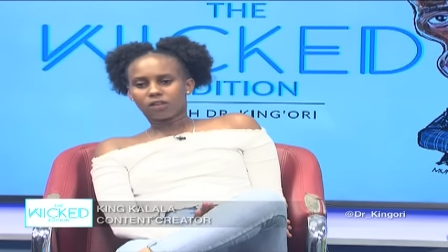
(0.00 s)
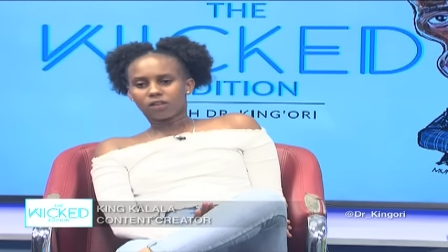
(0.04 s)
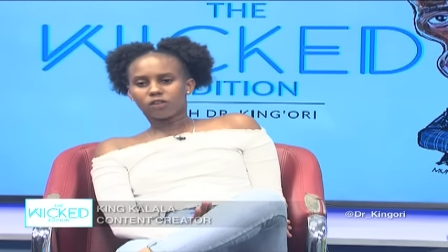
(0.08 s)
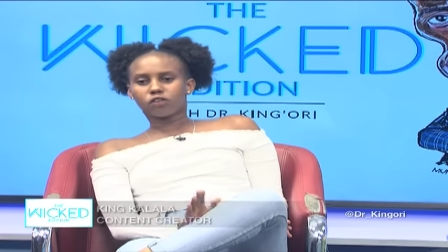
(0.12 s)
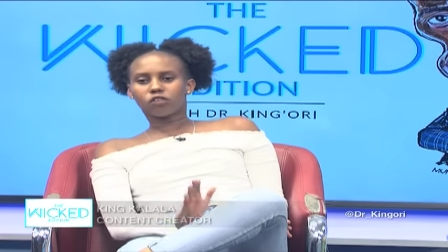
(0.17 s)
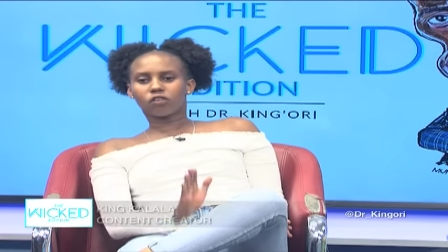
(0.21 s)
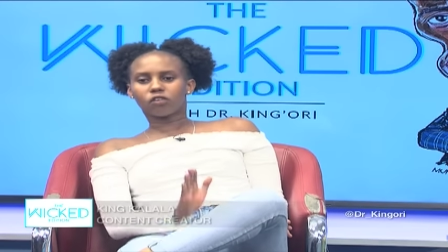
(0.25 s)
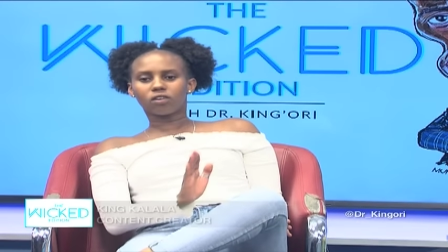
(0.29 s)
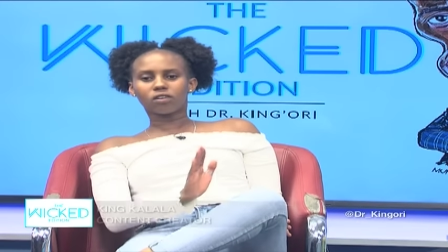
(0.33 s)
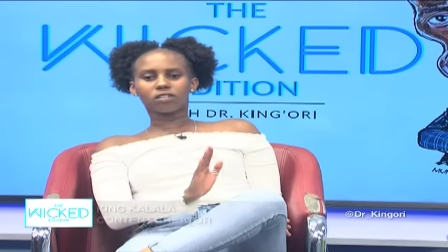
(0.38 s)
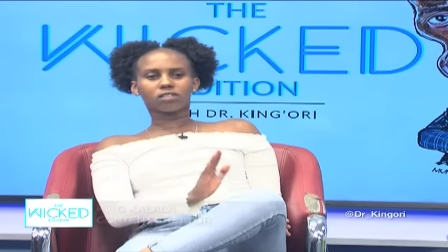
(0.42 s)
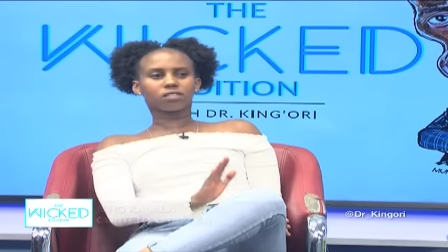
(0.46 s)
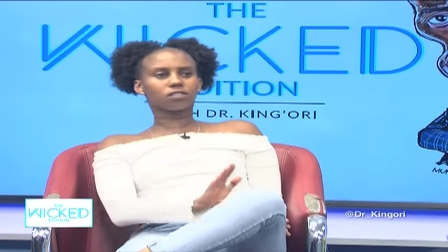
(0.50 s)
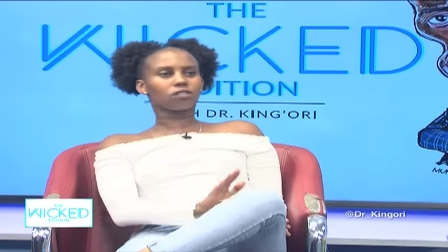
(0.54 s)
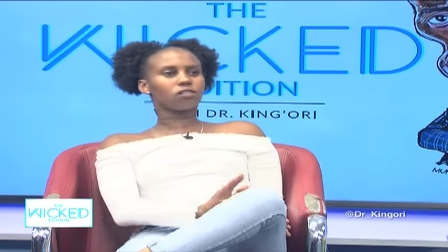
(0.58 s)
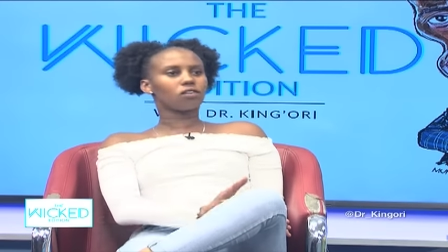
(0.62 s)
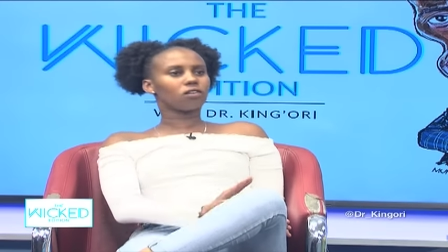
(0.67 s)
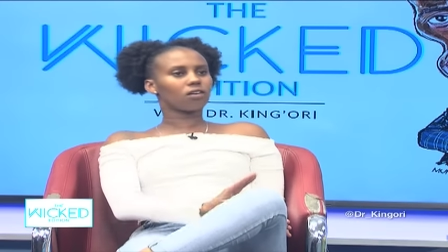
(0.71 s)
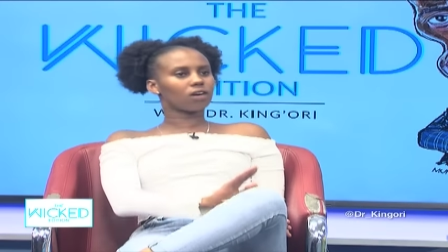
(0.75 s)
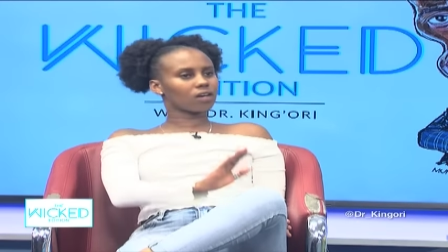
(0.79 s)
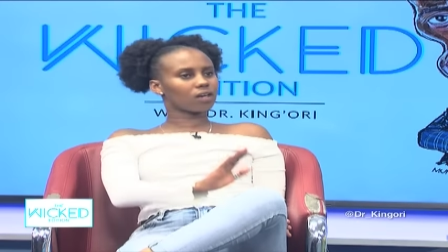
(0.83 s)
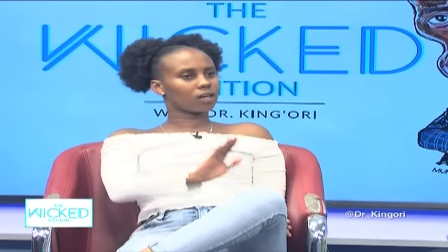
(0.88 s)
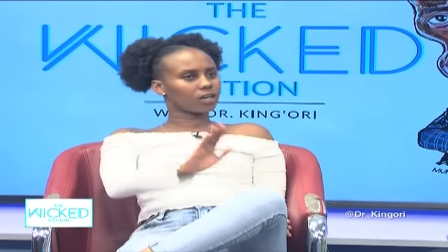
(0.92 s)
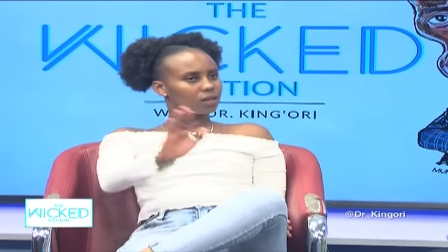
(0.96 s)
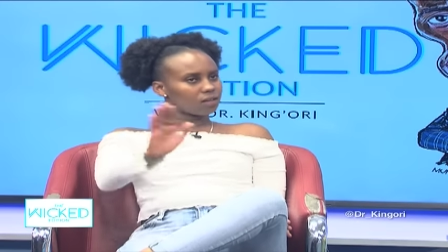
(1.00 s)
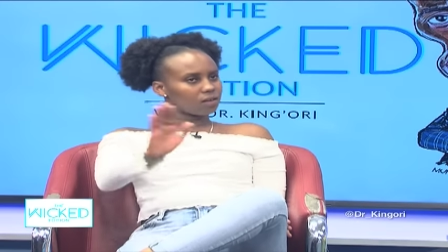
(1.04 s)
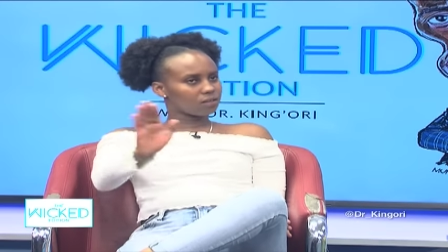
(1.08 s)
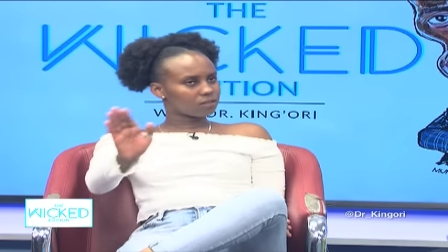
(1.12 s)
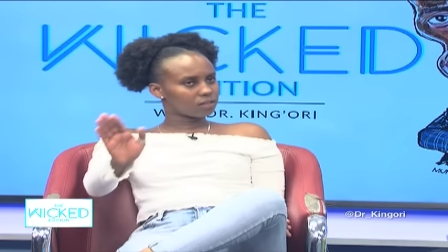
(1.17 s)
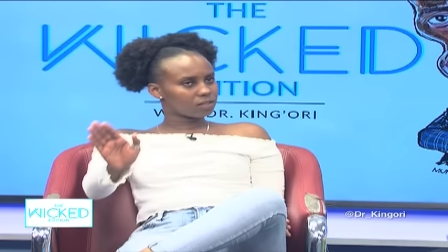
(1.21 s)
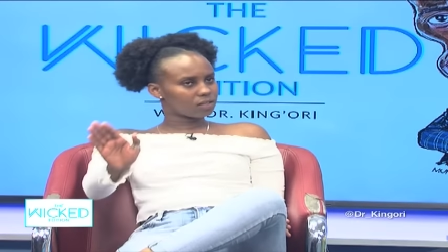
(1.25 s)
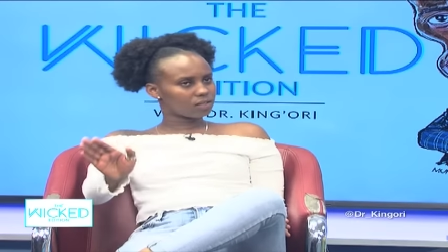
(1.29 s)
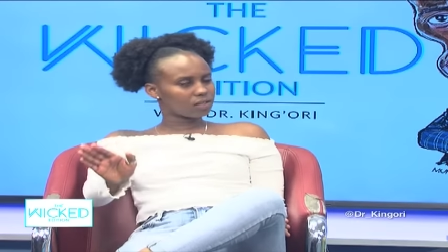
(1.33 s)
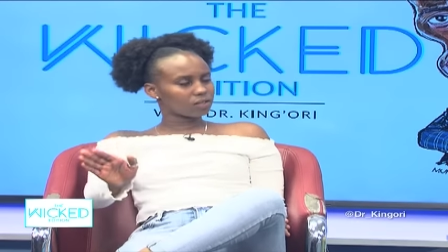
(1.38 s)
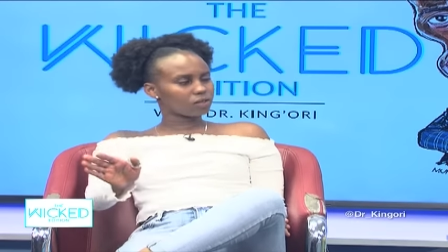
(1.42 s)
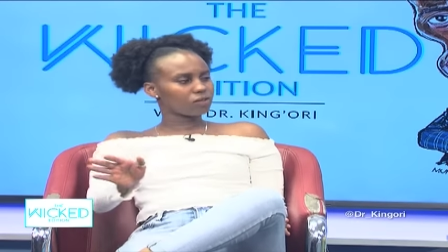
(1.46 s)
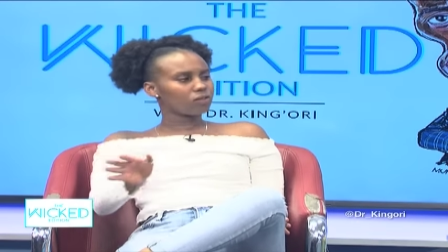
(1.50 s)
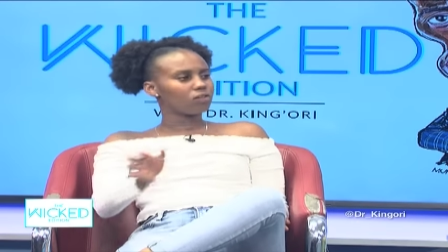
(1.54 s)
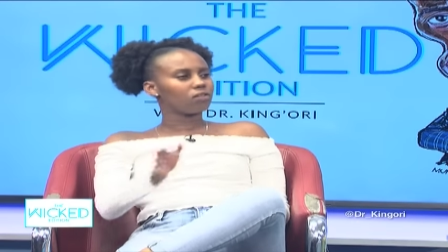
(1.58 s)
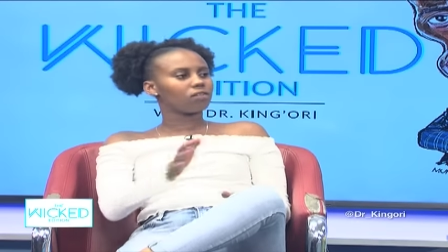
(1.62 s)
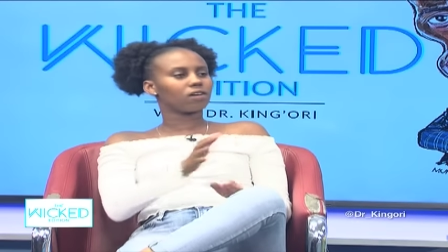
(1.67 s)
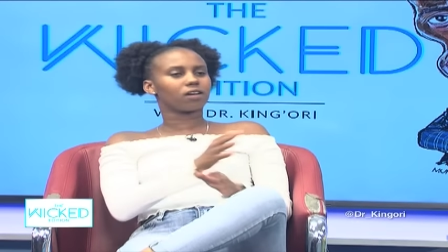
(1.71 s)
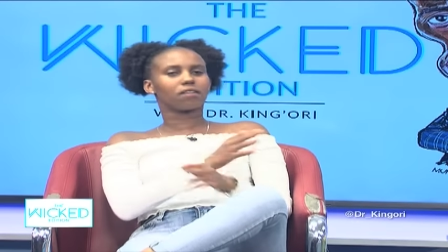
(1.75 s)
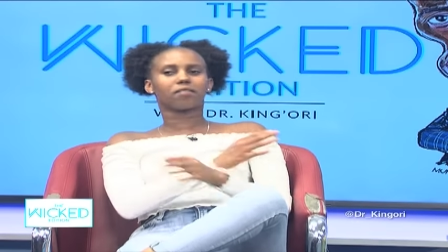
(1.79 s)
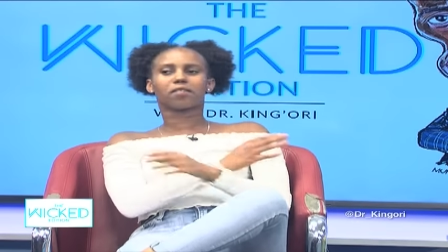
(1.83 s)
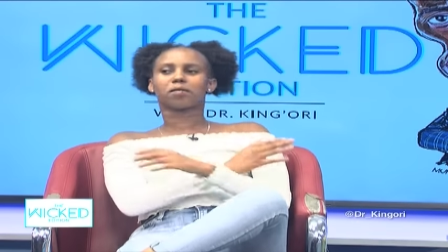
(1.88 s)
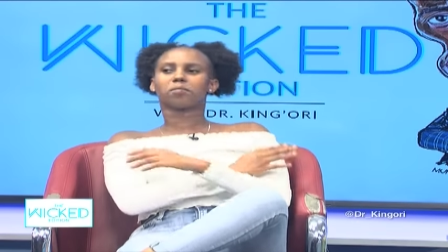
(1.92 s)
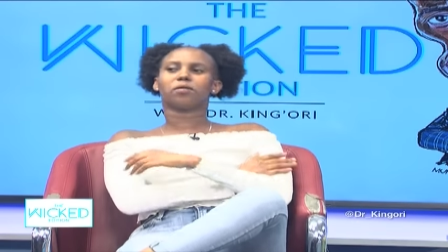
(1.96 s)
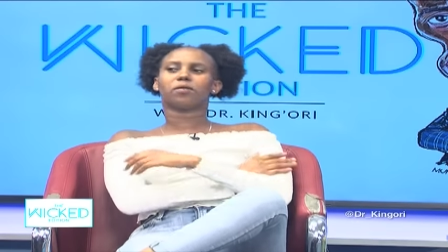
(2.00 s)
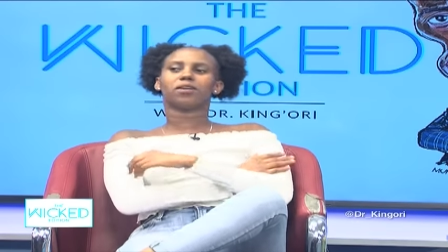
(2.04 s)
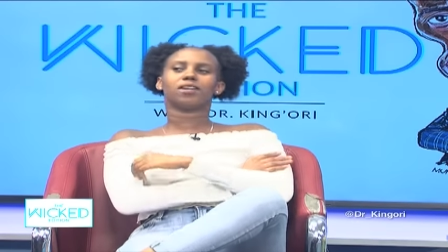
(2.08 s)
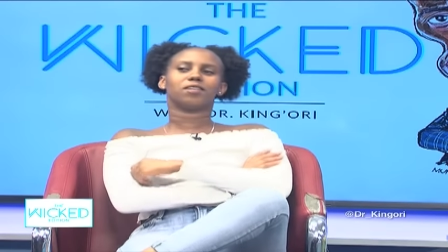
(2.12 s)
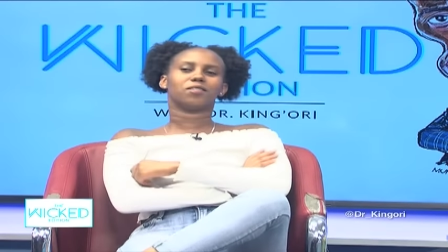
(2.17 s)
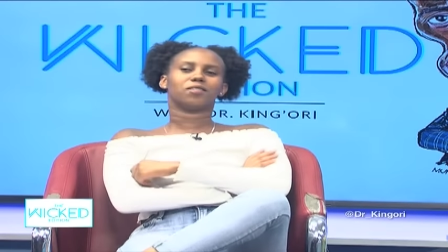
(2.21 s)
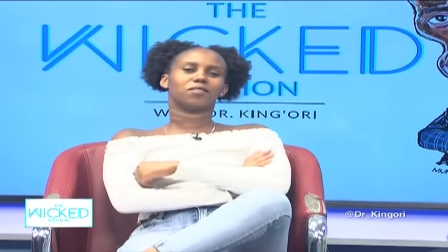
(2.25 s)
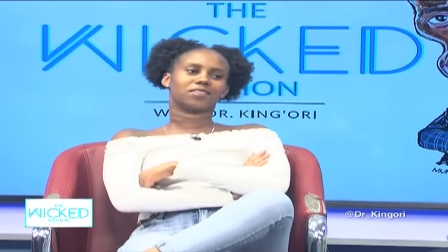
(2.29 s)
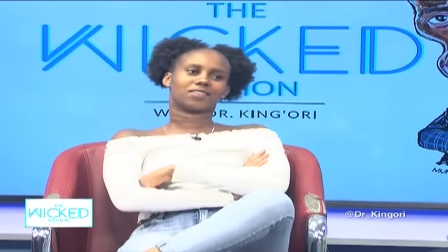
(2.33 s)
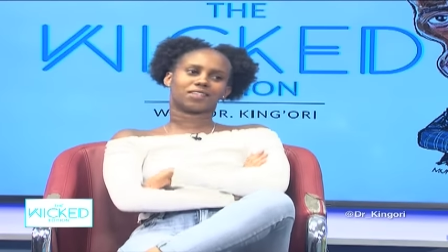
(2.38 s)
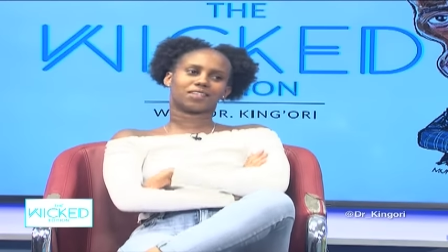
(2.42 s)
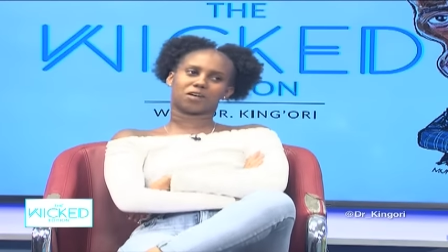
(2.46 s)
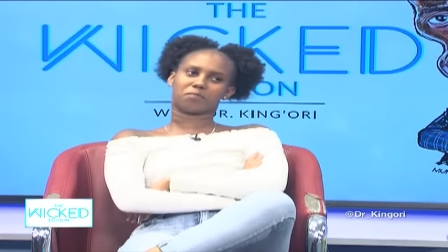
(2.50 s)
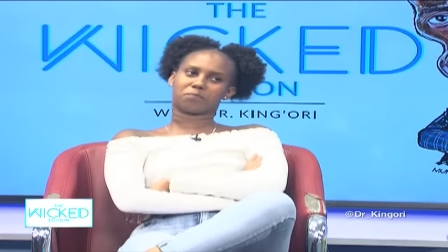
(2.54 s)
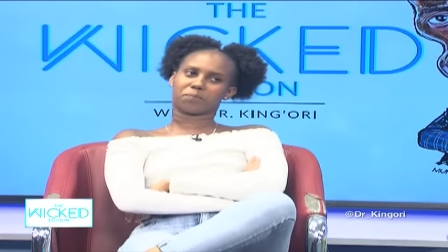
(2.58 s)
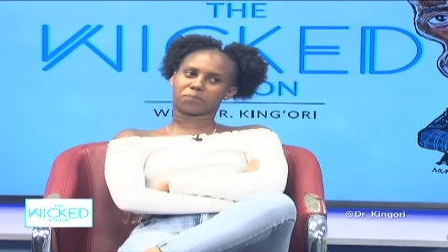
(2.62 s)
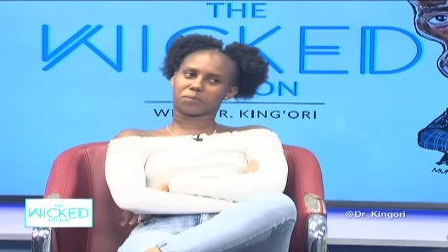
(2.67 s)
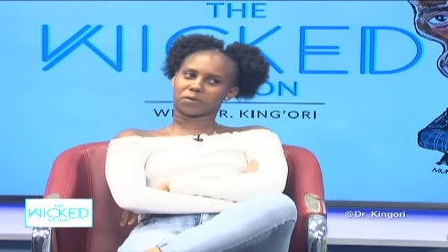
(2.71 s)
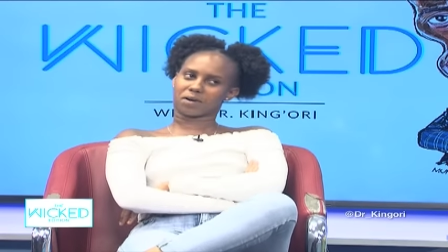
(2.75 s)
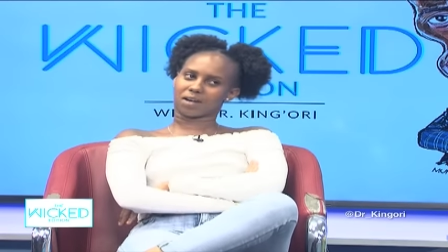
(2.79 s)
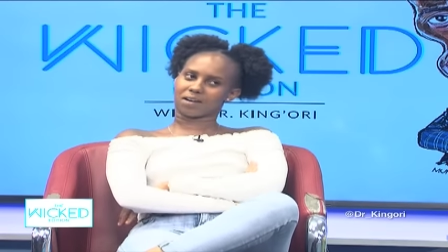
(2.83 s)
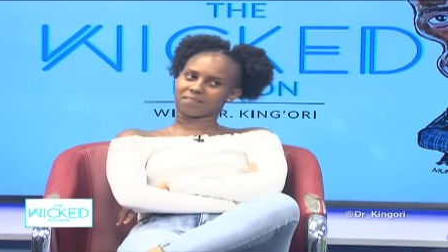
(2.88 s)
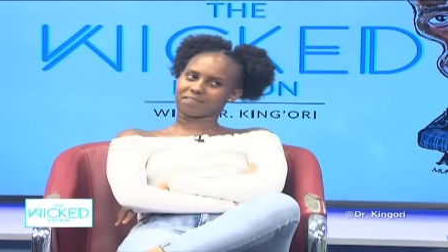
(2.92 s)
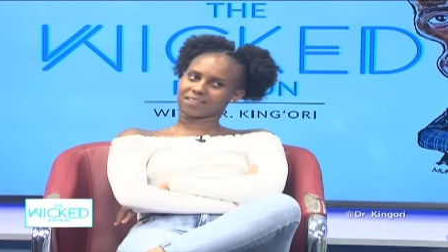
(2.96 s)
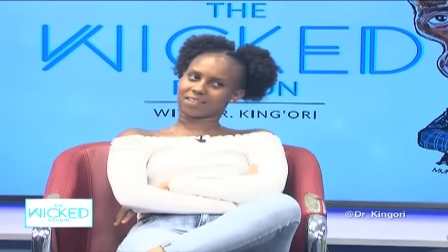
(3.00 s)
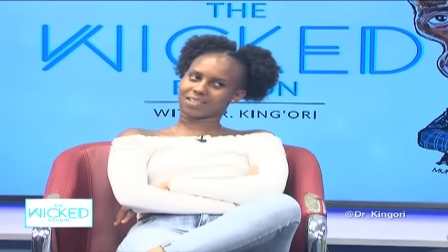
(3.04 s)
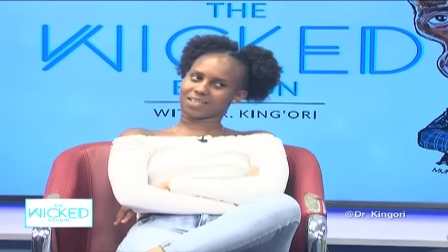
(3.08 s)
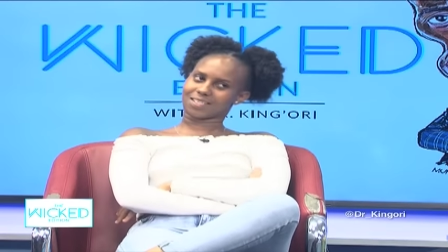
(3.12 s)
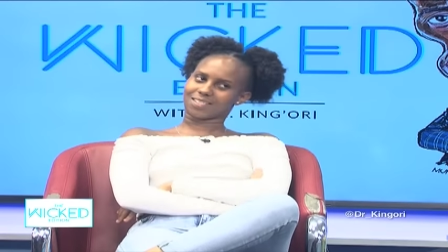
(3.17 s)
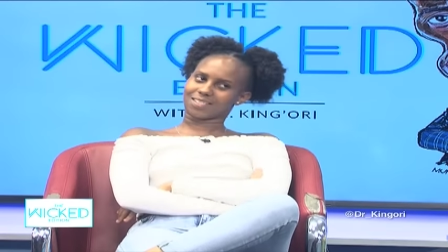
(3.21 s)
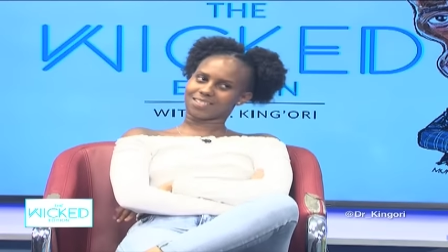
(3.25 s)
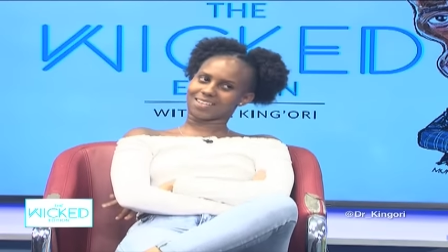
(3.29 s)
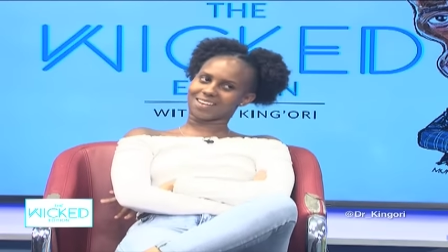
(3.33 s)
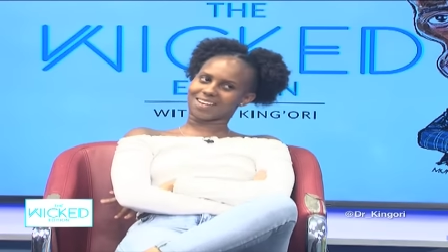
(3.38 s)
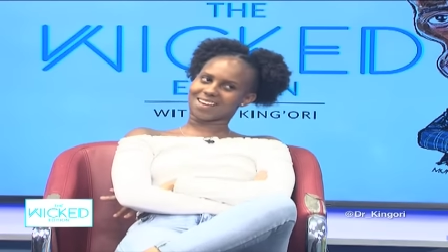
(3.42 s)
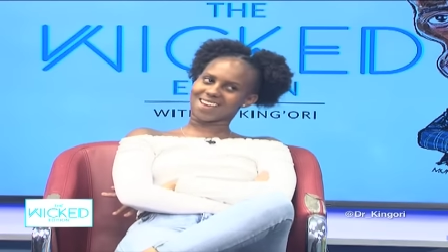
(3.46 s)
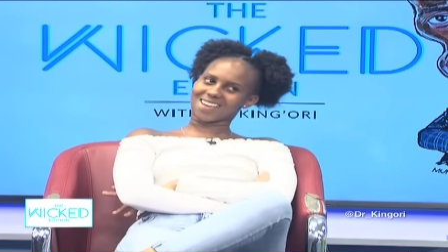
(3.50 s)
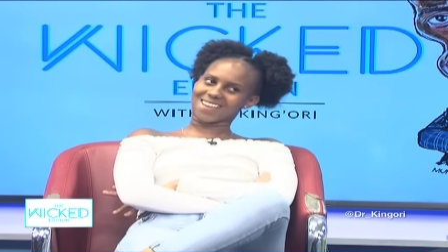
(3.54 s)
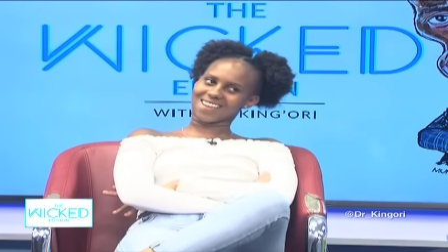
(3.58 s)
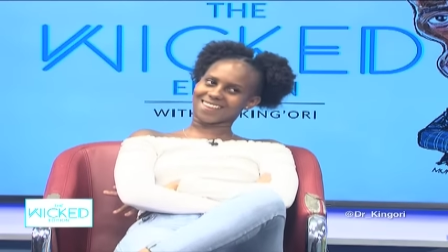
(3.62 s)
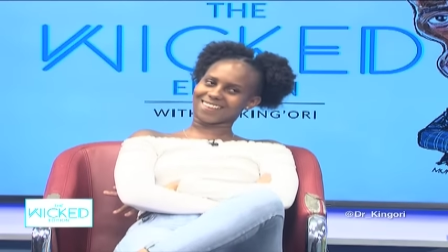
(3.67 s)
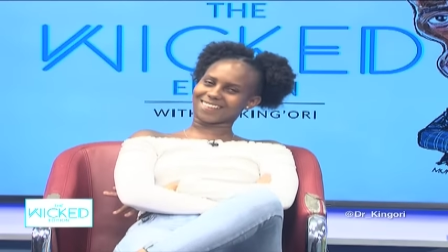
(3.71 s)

Don't go around. You know, everybody knows how to have kids, huh?